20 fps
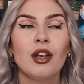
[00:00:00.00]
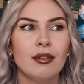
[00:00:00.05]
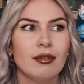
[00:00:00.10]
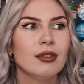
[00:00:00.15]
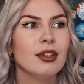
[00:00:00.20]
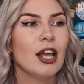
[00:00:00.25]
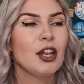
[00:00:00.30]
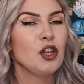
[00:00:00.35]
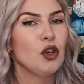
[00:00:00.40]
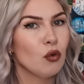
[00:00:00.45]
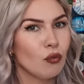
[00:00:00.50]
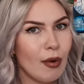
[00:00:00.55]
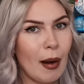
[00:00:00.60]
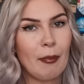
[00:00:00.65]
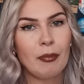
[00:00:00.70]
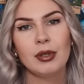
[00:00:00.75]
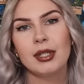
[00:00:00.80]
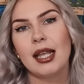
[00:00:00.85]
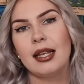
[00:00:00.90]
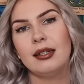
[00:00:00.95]
Like, you
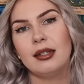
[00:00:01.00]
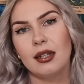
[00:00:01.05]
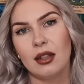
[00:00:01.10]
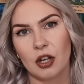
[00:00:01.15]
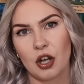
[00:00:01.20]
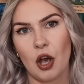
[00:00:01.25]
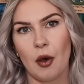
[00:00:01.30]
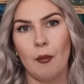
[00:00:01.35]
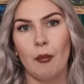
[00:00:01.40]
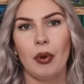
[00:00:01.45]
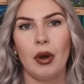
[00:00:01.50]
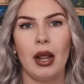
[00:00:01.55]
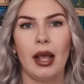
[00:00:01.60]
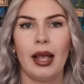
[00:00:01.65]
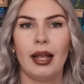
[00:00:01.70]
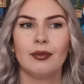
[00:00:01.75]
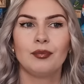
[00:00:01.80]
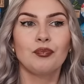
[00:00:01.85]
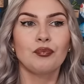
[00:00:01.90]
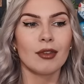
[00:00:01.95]
represented the
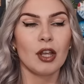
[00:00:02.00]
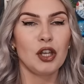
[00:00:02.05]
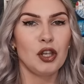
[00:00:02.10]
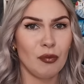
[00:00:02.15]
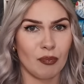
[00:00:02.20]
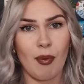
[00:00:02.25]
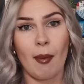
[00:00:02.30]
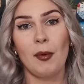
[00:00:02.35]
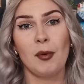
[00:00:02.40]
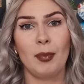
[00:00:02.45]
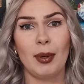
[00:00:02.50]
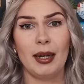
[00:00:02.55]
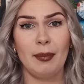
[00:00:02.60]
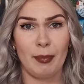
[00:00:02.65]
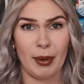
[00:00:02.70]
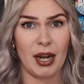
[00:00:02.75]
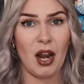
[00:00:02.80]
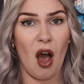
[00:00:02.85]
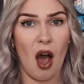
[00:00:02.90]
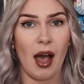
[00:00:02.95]
company. You've probably
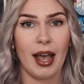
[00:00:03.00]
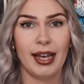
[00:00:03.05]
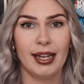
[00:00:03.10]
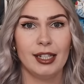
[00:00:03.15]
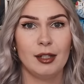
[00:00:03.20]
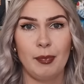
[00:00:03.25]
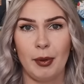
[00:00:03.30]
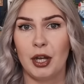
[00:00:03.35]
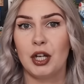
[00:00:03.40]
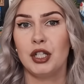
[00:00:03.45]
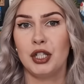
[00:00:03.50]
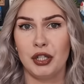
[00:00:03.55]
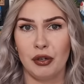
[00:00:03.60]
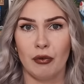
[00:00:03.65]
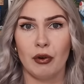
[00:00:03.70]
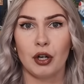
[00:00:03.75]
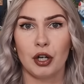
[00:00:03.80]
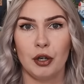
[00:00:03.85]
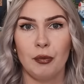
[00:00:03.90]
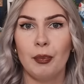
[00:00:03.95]
been hired because
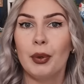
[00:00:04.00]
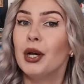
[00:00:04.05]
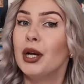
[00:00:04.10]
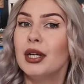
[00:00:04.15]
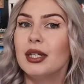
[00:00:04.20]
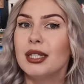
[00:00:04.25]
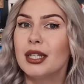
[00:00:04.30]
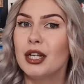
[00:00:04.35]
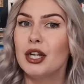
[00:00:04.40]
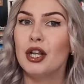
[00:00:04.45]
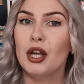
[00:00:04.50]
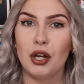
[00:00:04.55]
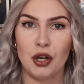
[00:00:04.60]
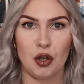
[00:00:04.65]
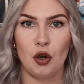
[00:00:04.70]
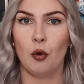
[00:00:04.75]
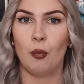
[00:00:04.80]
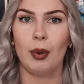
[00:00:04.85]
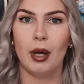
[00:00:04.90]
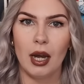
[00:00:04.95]
you're a good person and
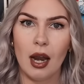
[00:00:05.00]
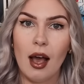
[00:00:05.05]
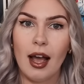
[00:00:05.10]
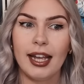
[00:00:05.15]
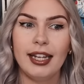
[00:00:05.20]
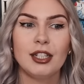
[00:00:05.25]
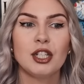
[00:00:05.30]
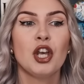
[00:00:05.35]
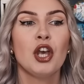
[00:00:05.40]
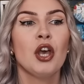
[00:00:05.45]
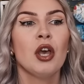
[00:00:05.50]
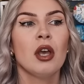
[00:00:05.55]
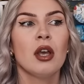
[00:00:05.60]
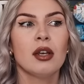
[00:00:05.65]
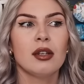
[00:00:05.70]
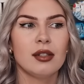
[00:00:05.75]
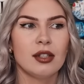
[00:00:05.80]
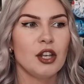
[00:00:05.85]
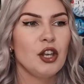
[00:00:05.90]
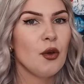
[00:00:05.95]
you're polite.
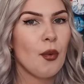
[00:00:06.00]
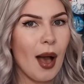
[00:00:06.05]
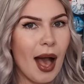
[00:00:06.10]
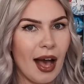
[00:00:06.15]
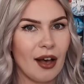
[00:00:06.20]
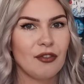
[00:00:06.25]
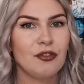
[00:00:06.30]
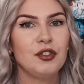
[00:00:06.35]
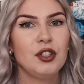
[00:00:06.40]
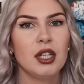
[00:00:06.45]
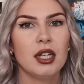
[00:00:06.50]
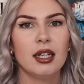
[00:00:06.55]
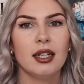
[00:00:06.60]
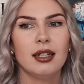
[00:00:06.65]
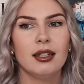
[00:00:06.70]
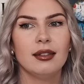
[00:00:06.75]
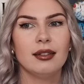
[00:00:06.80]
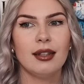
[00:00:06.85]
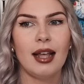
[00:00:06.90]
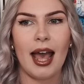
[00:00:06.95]
So you have
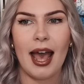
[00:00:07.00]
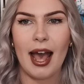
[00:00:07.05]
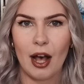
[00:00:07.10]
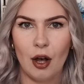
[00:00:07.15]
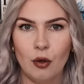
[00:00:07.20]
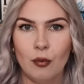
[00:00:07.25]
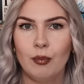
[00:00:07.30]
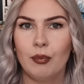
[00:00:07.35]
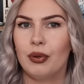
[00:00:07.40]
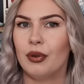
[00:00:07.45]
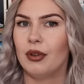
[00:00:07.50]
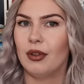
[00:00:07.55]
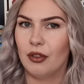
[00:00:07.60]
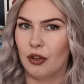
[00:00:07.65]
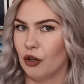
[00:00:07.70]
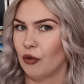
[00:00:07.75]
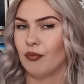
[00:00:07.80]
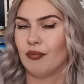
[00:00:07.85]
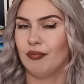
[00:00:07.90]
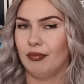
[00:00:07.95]
to help
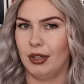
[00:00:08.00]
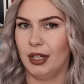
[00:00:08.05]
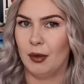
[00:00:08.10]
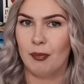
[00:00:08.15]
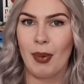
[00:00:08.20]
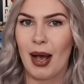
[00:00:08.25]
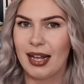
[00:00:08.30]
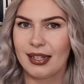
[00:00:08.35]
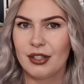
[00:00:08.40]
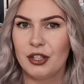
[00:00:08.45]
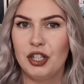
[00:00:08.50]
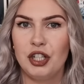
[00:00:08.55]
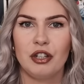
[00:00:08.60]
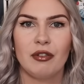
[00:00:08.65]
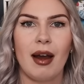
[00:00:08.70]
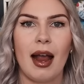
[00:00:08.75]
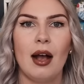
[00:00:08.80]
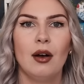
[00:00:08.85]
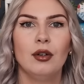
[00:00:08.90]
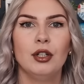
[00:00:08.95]
the passenger
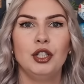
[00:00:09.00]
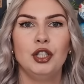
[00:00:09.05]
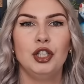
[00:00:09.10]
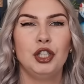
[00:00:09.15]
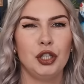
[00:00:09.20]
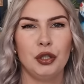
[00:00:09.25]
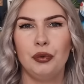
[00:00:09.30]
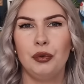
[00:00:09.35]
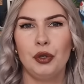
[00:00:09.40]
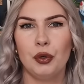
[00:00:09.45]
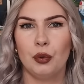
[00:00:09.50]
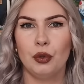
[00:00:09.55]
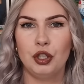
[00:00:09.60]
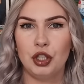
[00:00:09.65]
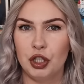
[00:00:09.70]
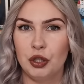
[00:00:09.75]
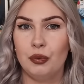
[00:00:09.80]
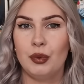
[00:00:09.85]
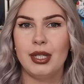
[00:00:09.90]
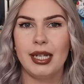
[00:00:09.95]
out and do your
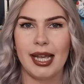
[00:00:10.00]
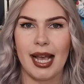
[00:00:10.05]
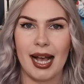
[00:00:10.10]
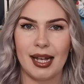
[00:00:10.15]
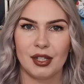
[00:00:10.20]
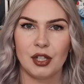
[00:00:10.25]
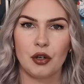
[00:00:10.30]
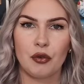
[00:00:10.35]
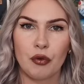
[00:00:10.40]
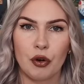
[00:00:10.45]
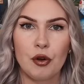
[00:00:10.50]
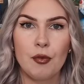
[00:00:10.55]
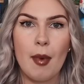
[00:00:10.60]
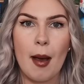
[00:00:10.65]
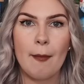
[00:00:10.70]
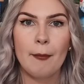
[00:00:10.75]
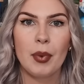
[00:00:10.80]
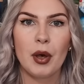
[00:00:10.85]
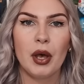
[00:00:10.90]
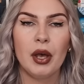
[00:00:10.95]
duty as a crew
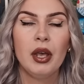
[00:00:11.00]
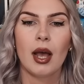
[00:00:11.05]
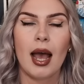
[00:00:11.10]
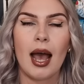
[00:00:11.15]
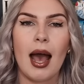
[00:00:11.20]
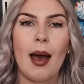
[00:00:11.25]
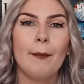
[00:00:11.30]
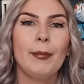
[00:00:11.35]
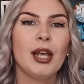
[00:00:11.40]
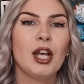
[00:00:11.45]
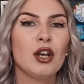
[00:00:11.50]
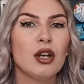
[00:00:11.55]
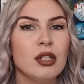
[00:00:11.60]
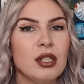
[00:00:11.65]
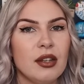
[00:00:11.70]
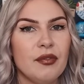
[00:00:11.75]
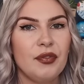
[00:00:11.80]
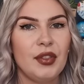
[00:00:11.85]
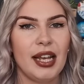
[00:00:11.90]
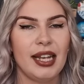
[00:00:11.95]
member. And because
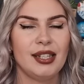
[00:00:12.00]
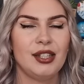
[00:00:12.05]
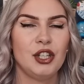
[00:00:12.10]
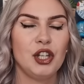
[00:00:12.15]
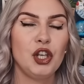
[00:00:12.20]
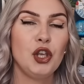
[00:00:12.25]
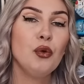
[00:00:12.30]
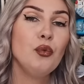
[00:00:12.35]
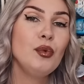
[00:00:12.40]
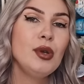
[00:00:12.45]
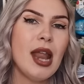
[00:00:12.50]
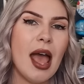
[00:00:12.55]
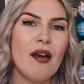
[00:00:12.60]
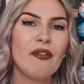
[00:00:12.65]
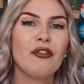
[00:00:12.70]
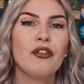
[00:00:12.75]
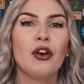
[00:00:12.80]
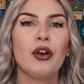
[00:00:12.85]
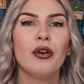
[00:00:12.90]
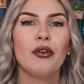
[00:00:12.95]
of this, you
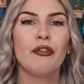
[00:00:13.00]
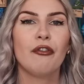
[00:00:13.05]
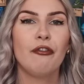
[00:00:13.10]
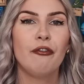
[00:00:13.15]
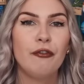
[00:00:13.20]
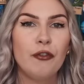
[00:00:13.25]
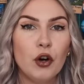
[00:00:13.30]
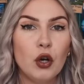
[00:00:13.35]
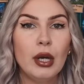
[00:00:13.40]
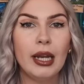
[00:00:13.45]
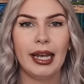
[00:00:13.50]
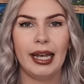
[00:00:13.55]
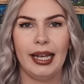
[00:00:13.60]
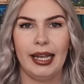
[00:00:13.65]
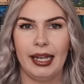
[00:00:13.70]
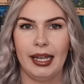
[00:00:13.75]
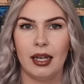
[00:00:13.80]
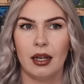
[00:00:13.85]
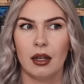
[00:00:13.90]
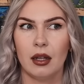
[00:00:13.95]
never
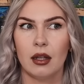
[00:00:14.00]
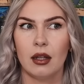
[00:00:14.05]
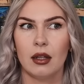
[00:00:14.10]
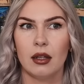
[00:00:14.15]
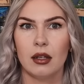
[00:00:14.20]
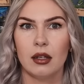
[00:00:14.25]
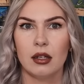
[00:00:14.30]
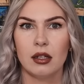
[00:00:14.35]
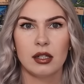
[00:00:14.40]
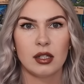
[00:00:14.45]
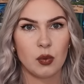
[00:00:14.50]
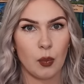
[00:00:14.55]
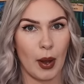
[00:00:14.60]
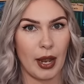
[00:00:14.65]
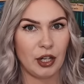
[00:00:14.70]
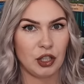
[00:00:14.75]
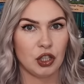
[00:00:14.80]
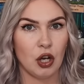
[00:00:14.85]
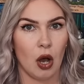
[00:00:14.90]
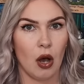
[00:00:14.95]
fully
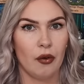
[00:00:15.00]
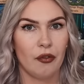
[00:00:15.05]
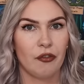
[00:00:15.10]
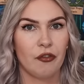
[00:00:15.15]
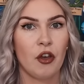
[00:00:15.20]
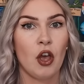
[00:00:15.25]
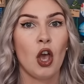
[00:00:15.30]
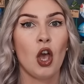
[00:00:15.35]
switch off.